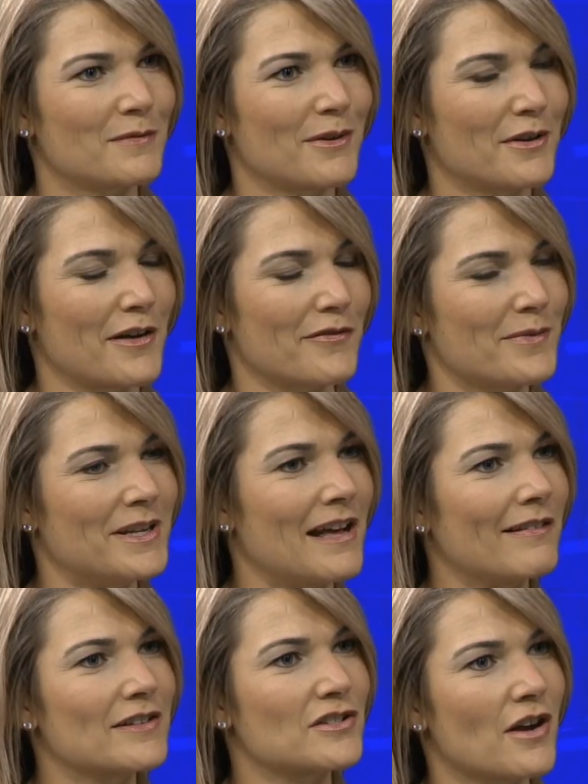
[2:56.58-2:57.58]
about government.
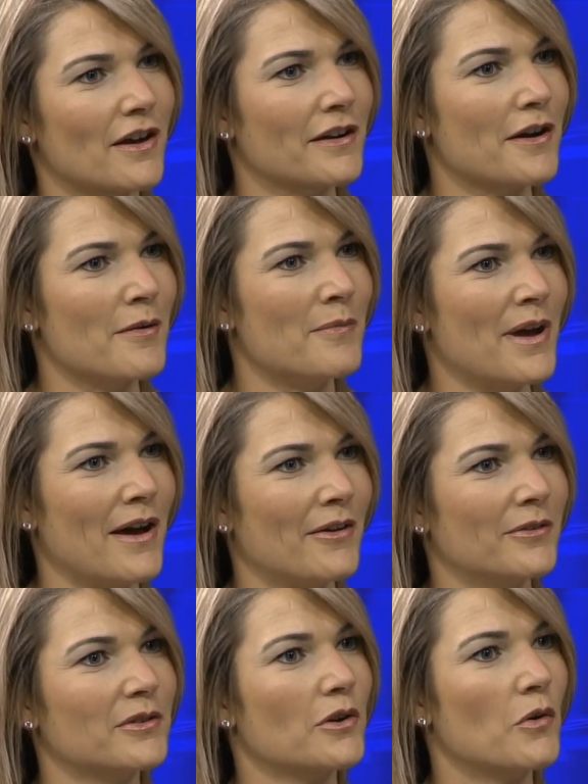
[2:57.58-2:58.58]
Now let's talk
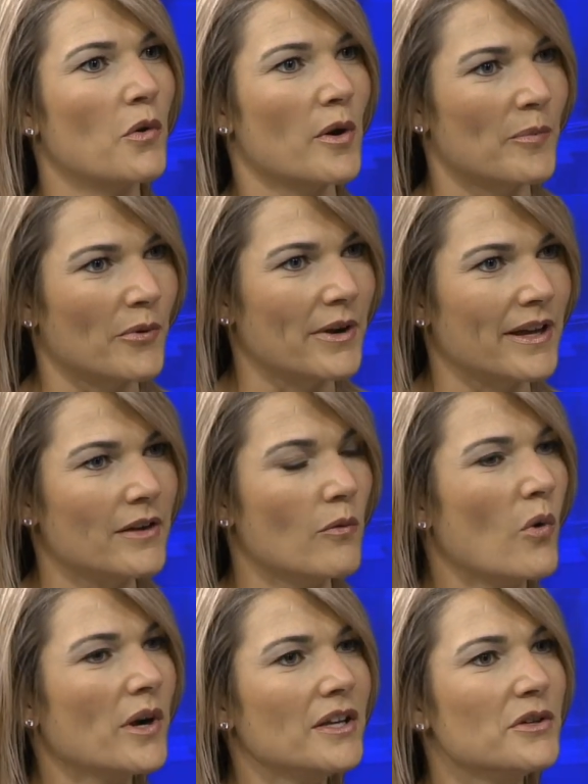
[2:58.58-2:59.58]
about corporate.
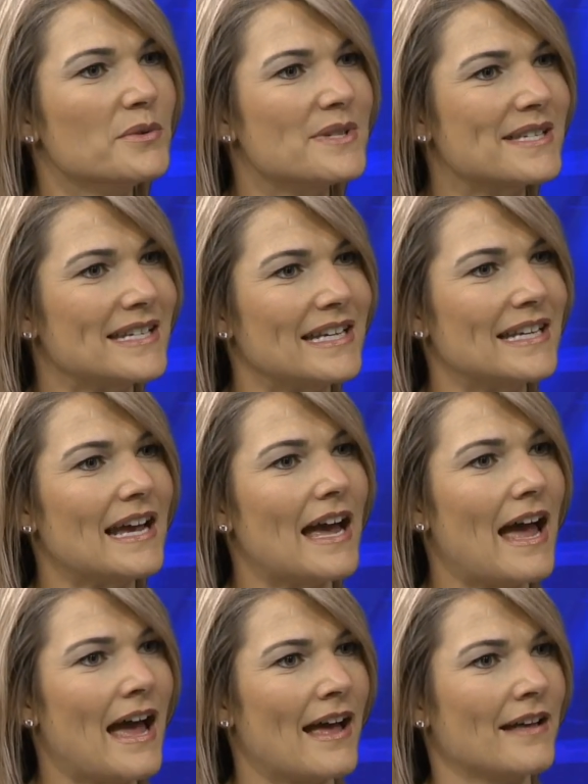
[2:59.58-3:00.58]
What do you see
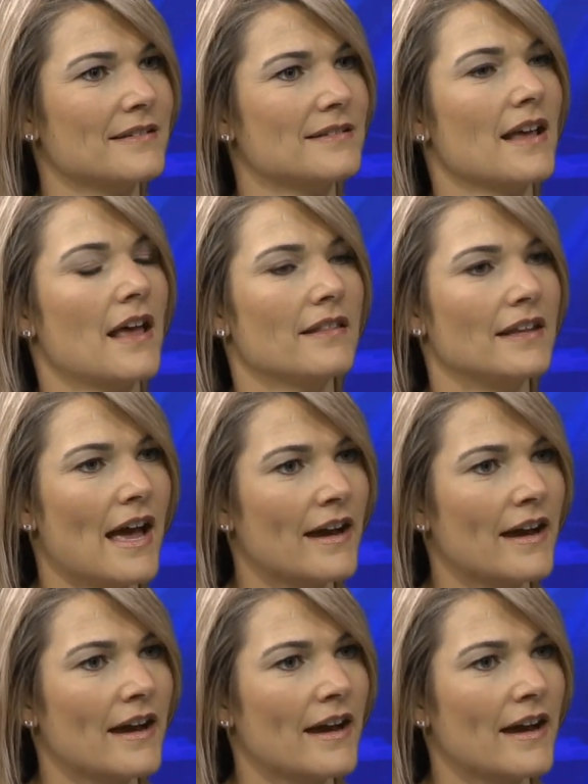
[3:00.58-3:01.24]
as the